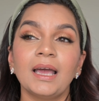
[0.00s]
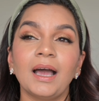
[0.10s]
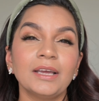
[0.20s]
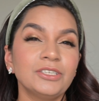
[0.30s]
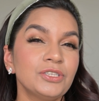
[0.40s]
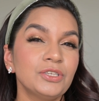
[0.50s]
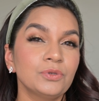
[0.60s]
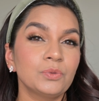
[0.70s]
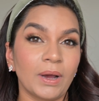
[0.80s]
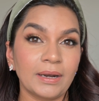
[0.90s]
I just
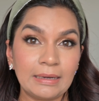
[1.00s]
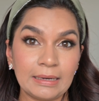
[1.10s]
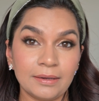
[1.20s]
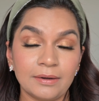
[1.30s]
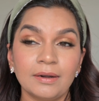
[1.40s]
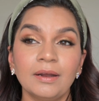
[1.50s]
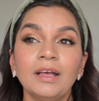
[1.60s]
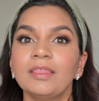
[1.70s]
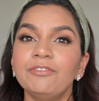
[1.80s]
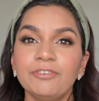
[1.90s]
use one layer.
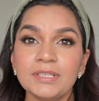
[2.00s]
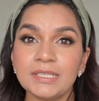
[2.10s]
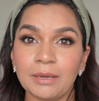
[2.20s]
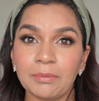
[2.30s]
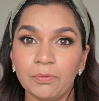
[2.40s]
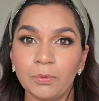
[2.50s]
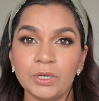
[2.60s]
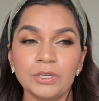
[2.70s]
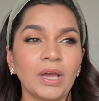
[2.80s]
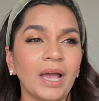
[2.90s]
The first time I wore
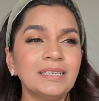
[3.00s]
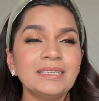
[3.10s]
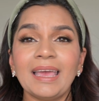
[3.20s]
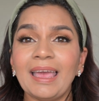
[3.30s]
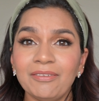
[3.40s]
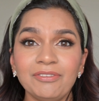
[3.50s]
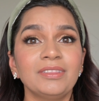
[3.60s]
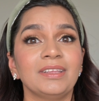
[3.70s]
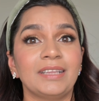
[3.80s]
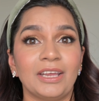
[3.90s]
it, I did
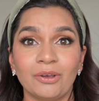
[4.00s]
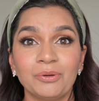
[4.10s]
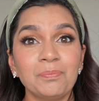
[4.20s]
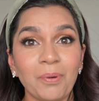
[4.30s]
everything that I could